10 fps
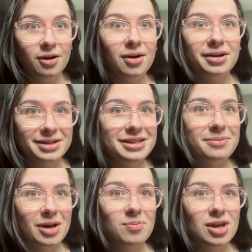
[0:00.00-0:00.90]
honestly
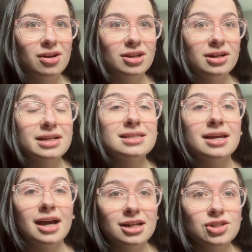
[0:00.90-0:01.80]
might be on there because they
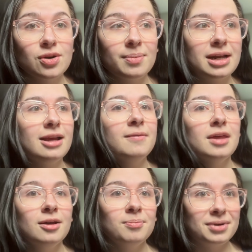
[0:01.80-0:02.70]
had so many.
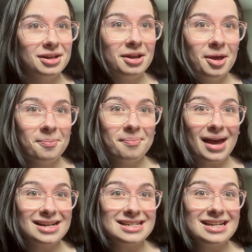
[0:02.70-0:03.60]
But
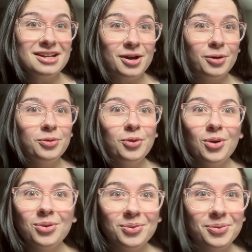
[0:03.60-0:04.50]
Magneto,
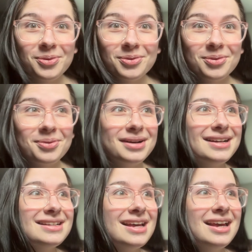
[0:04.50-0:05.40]

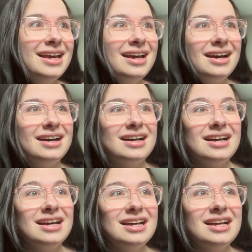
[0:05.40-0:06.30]
what?
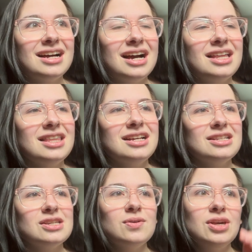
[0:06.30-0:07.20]
I think
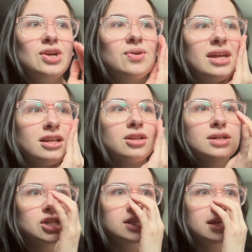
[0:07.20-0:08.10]
it's so cute, and it
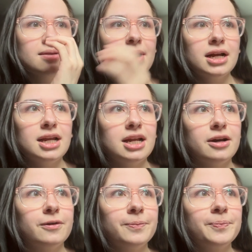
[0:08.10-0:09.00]
looks just like
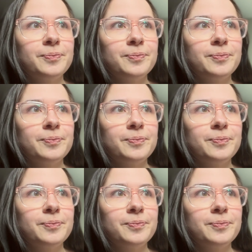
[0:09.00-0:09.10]
Magneto.